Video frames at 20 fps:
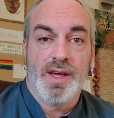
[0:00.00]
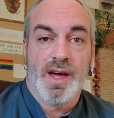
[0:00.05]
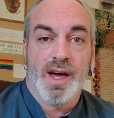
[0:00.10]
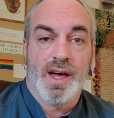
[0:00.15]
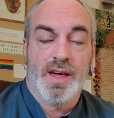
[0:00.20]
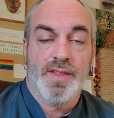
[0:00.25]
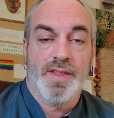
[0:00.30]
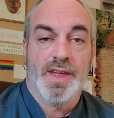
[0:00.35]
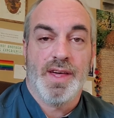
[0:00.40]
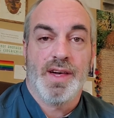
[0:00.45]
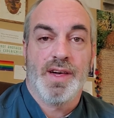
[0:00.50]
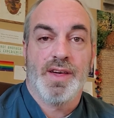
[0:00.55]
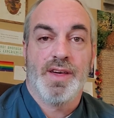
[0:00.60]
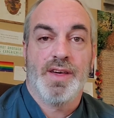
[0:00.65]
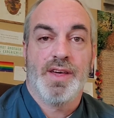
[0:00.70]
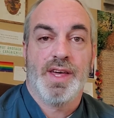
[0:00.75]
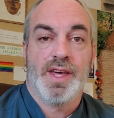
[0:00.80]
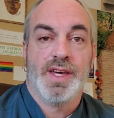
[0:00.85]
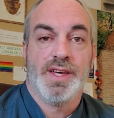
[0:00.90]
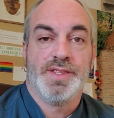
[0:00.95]
I think
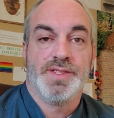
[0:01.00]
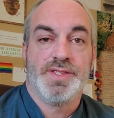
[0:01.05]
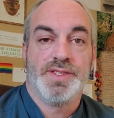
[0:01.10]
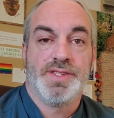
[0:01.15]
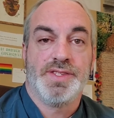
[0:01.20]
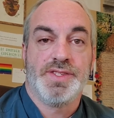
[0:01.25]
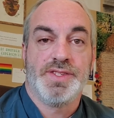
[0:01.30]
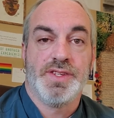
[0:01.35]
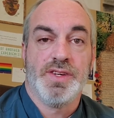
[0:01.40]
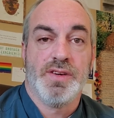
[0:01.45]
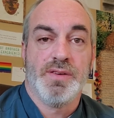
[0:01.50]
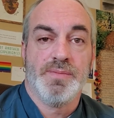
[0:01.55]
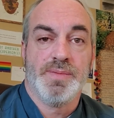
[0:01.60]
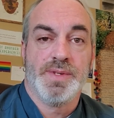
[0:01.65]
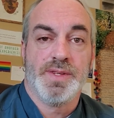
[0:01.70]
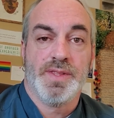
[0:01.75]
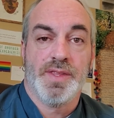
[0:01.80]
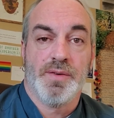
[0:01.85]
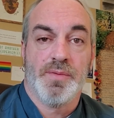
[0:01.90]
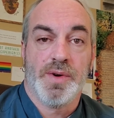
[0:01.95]
it's
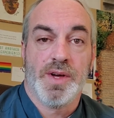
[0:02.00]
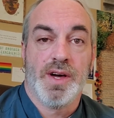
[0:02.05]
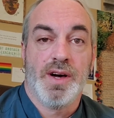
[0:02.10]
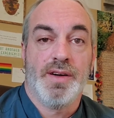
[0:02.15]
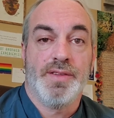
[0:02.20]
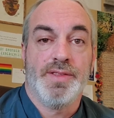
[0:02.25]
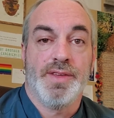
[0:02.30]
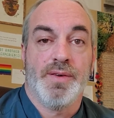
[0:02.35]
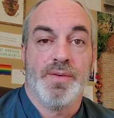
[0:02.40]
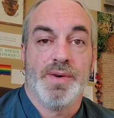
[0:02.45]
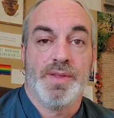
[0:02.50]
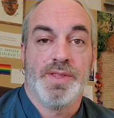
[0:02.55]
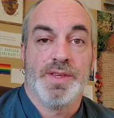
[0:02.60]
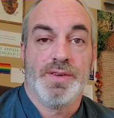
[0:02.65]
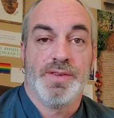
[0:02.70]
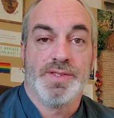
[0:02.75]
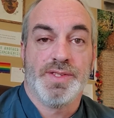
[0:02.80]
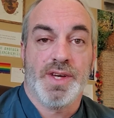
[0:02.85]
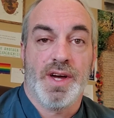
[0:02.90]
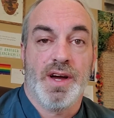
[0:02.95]
assumed that we all know what
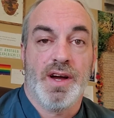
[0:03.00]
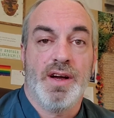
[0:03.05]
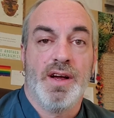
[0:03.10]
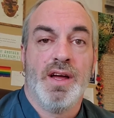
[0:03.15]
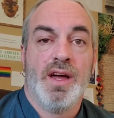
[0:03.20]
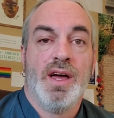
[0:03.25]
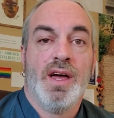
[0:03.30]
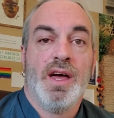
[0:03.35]
those are.